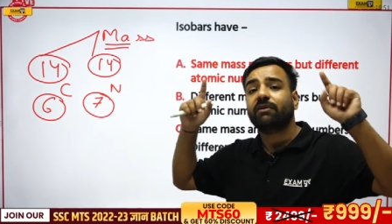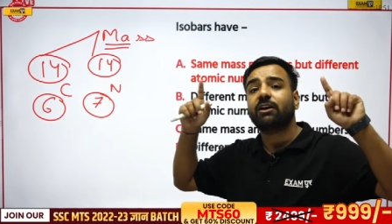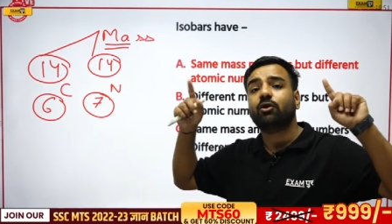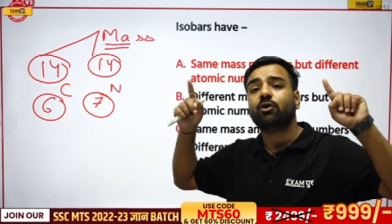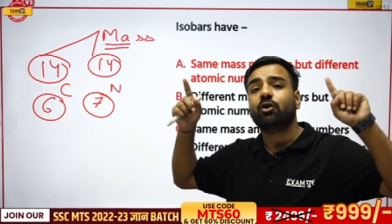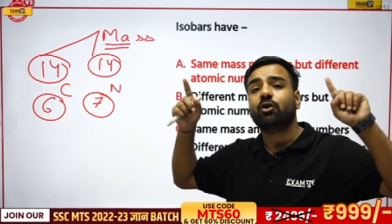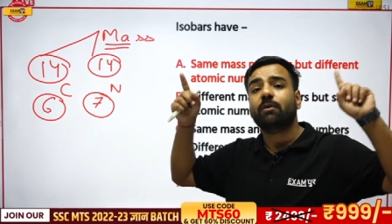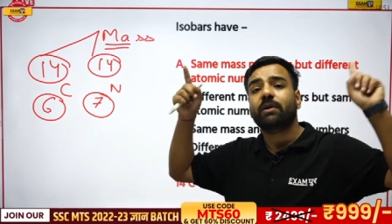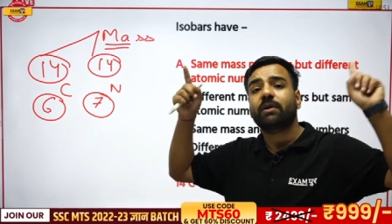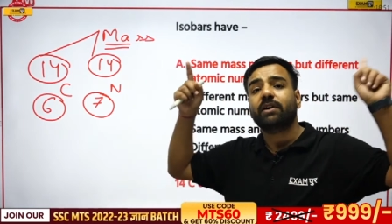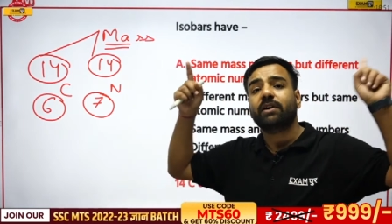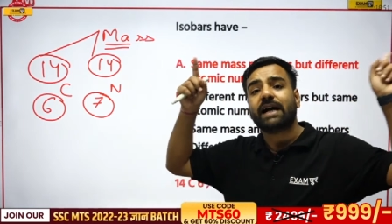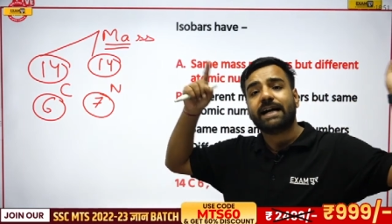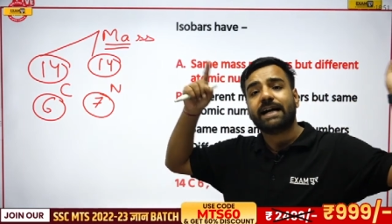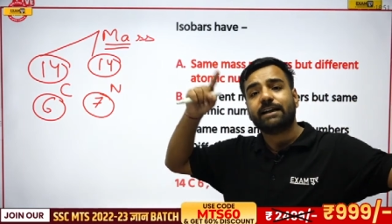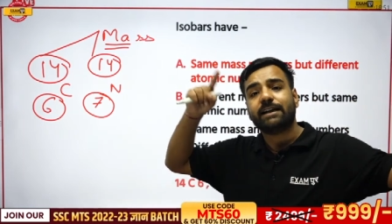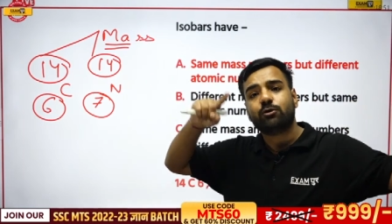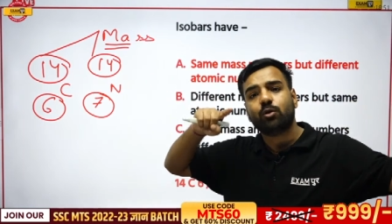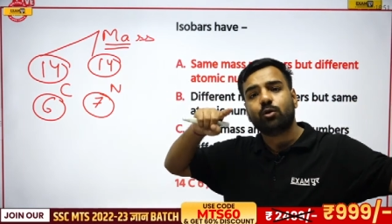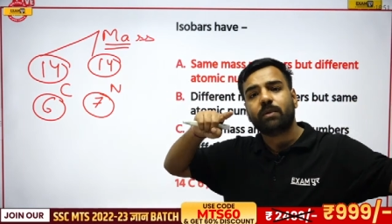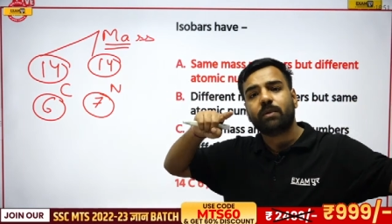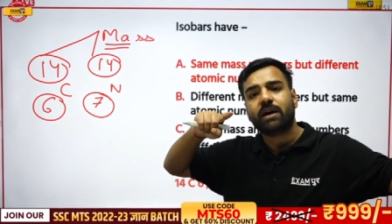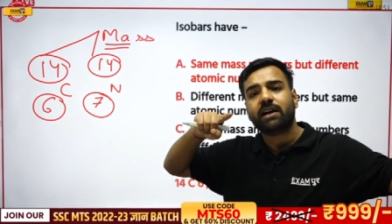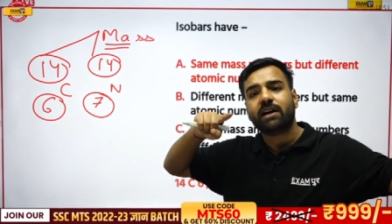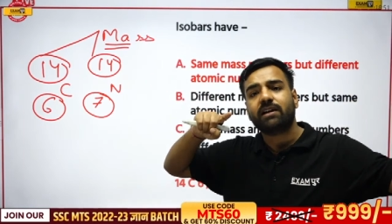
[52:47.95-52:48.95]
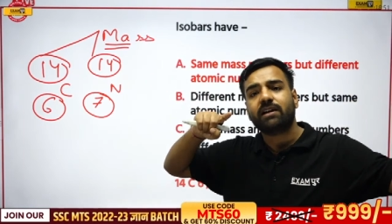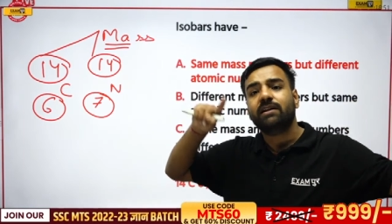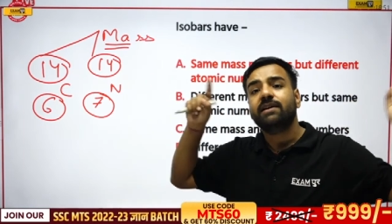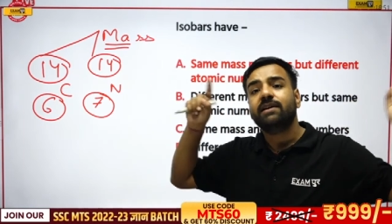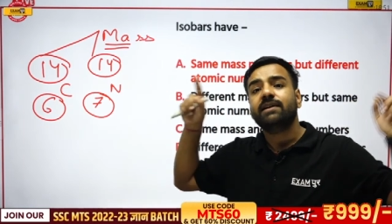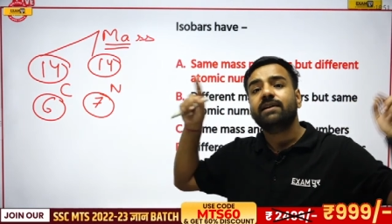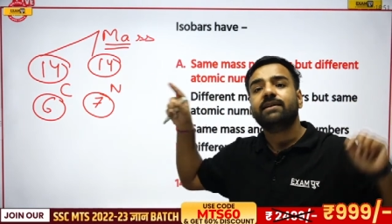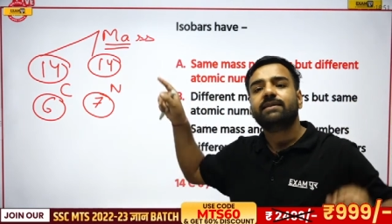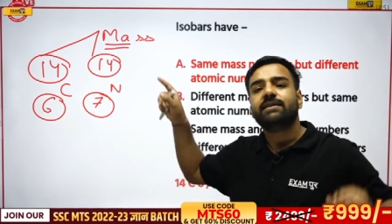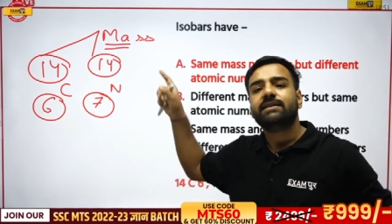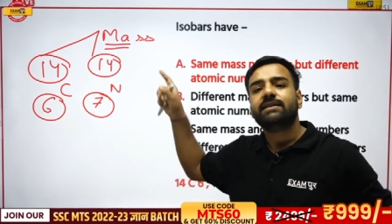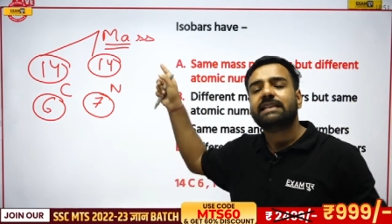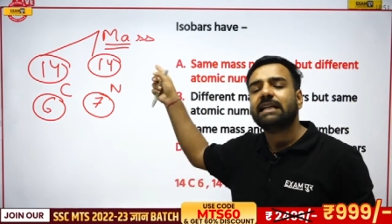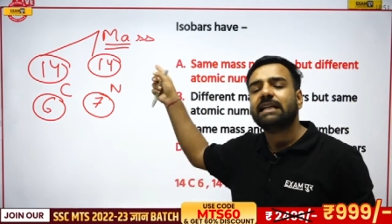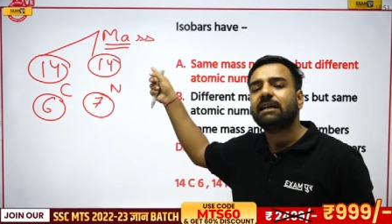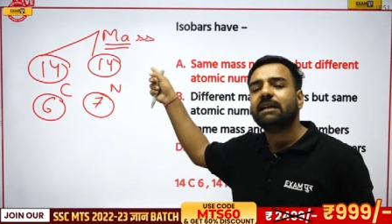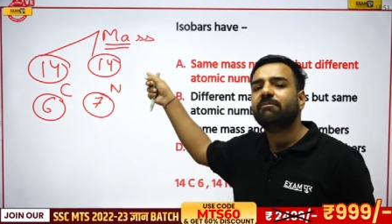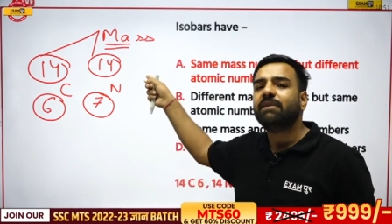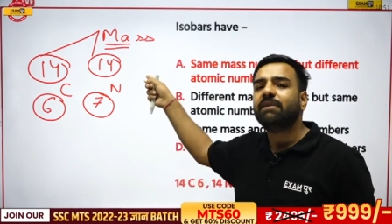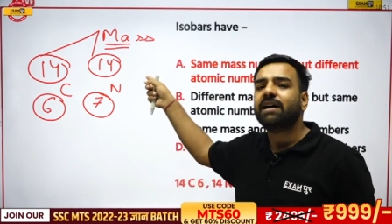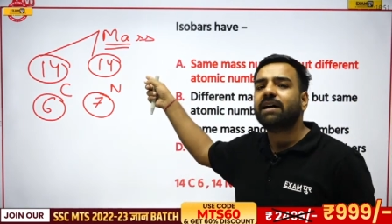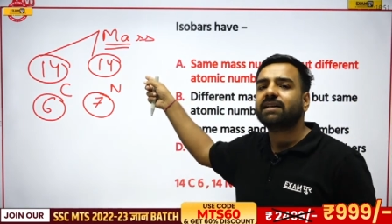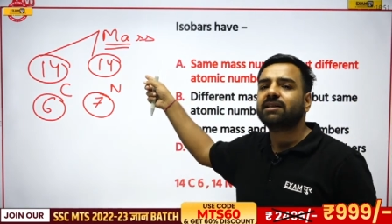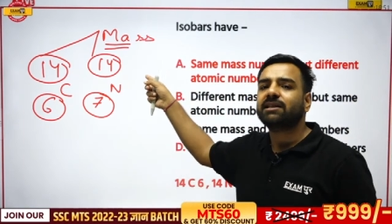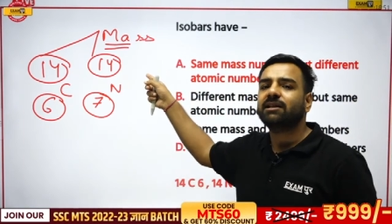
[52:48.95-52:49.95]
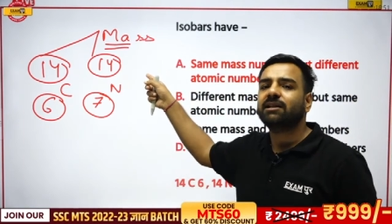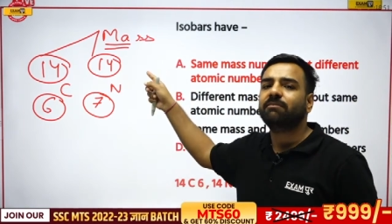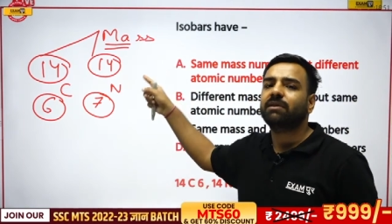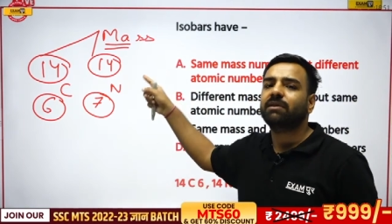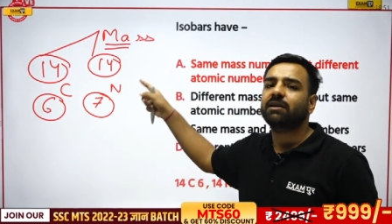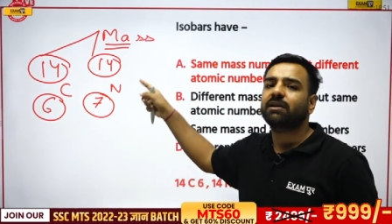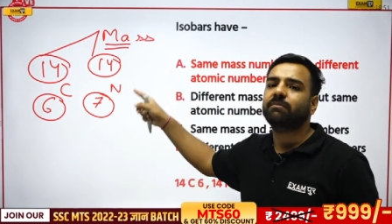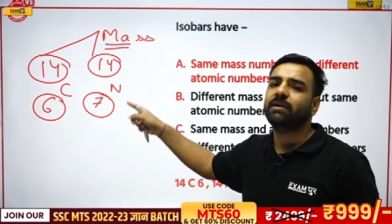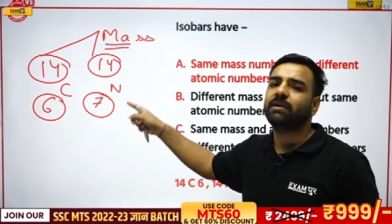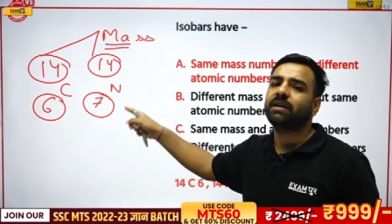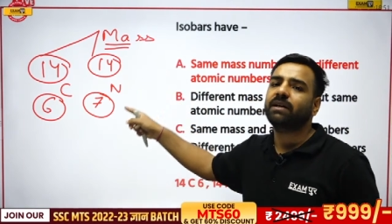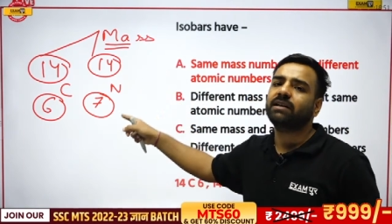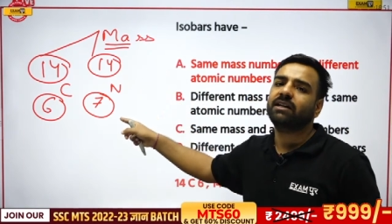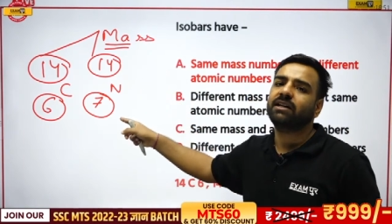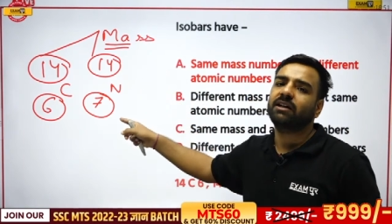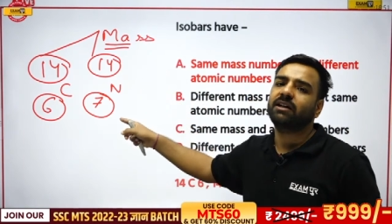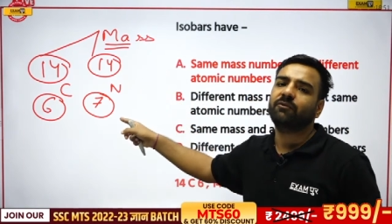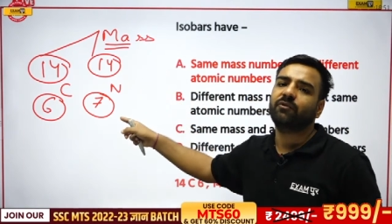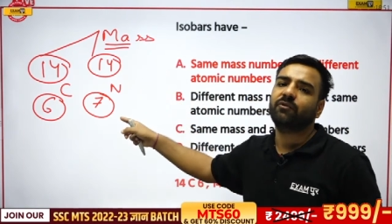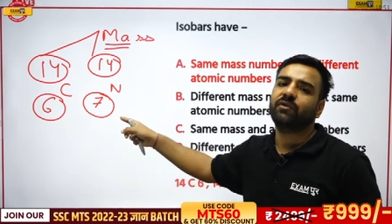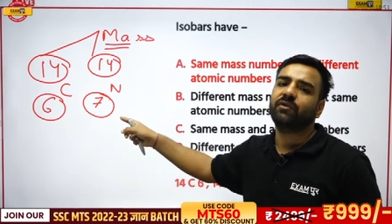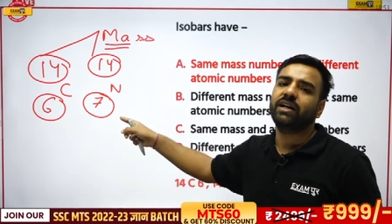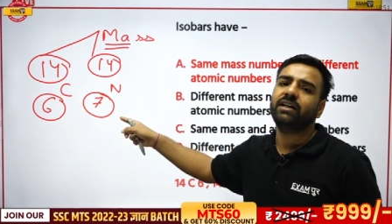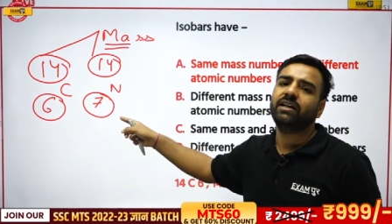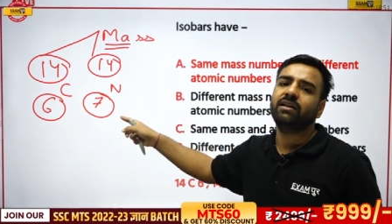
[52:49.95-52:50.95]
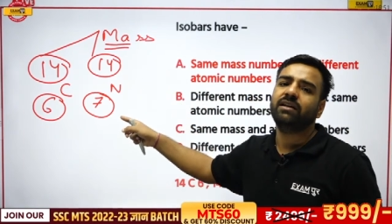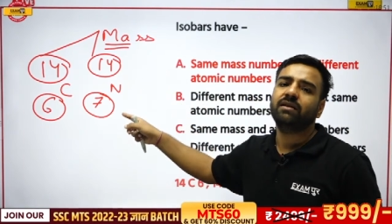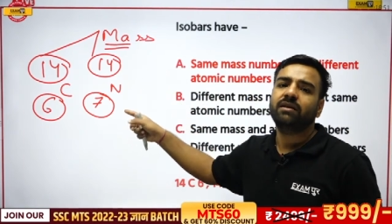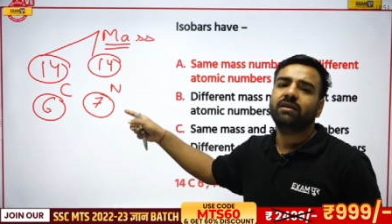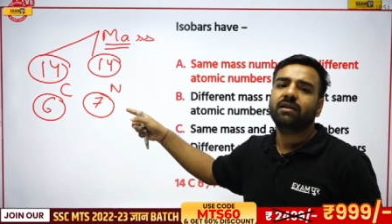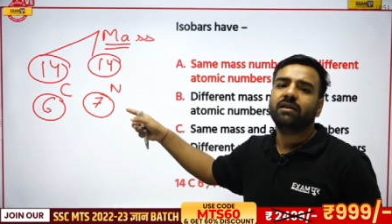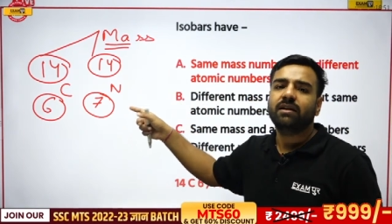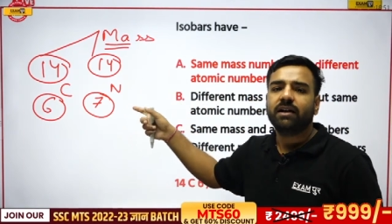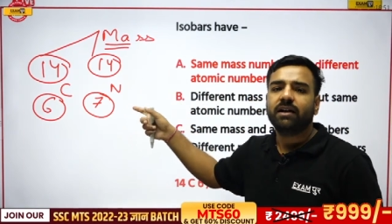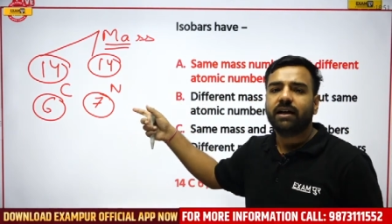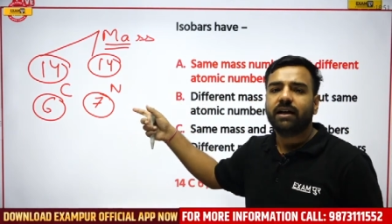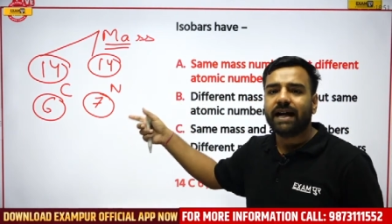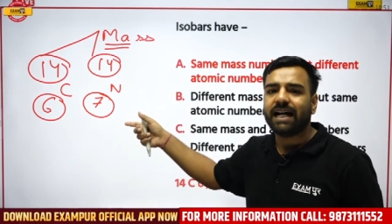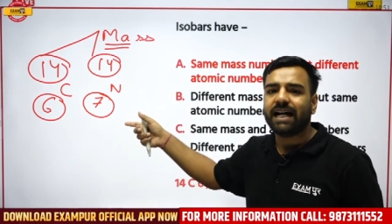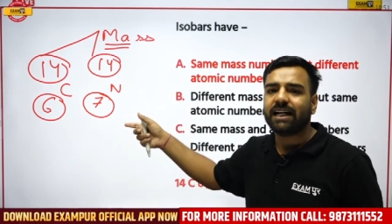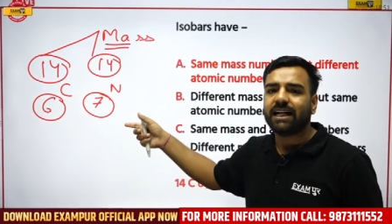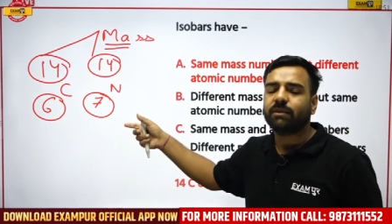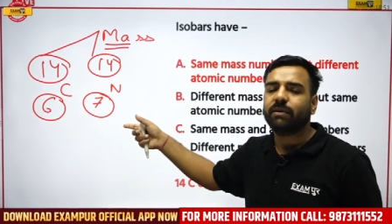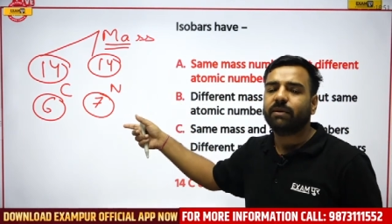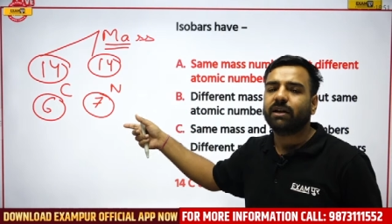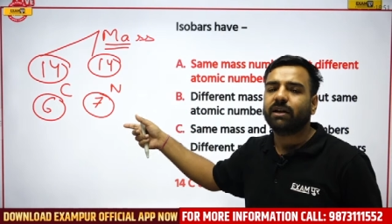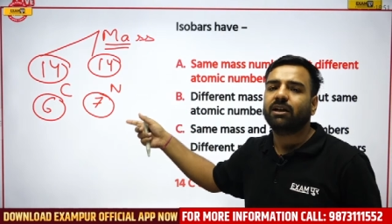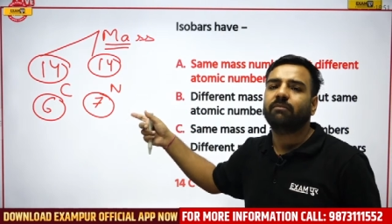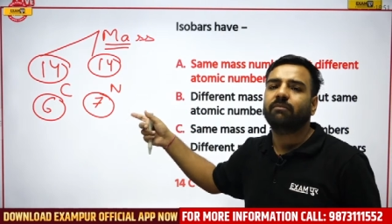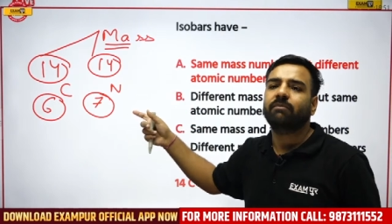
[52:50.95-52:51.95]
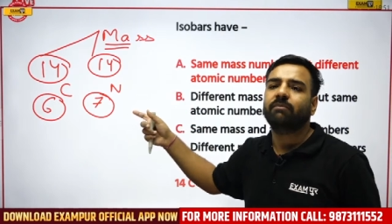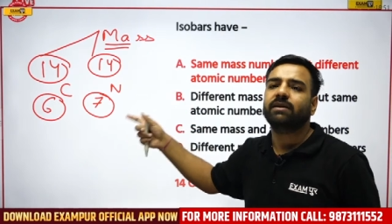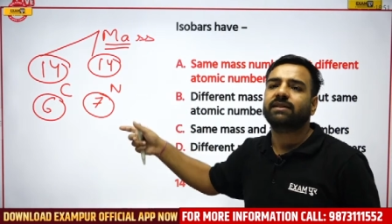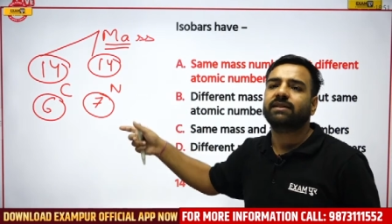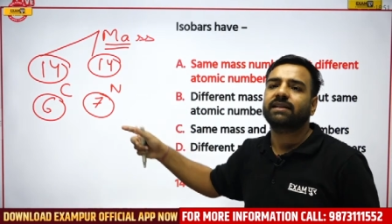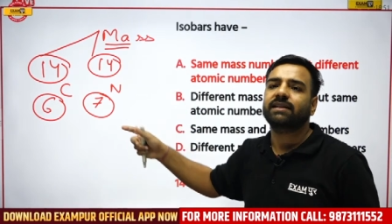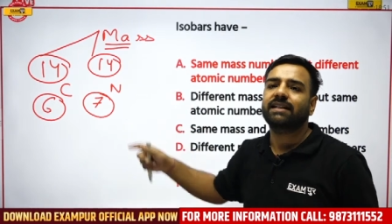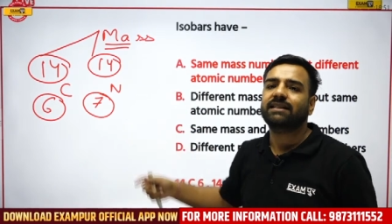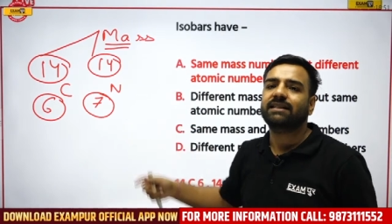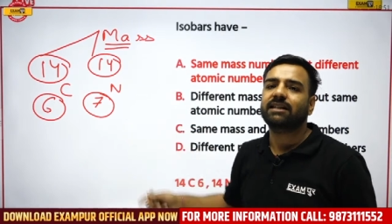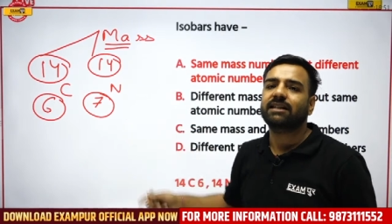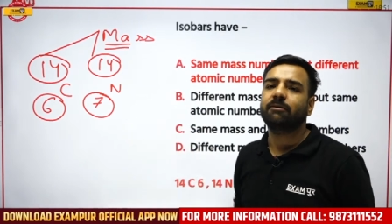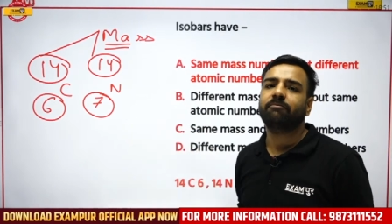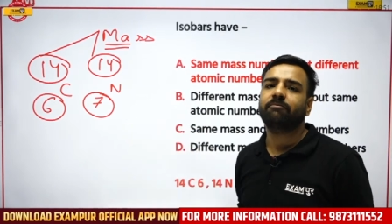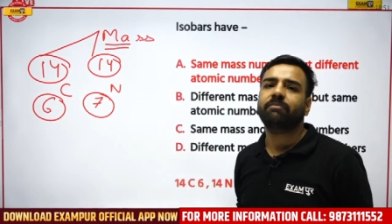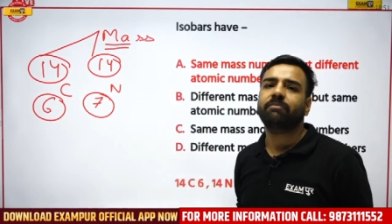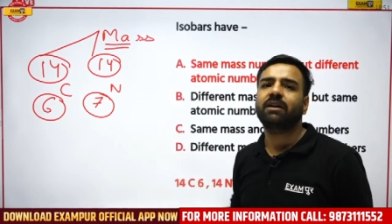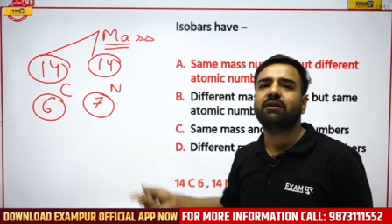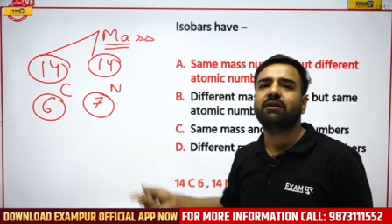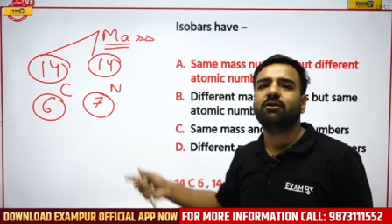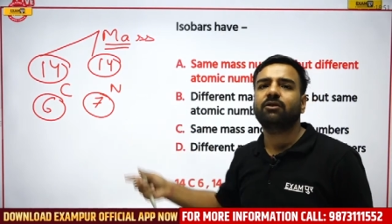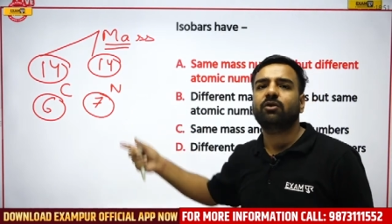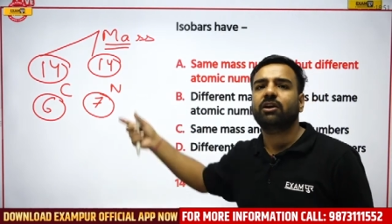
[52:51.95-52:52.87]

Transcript: But if I'll talk about isobar, same mass number but different atomic numbers.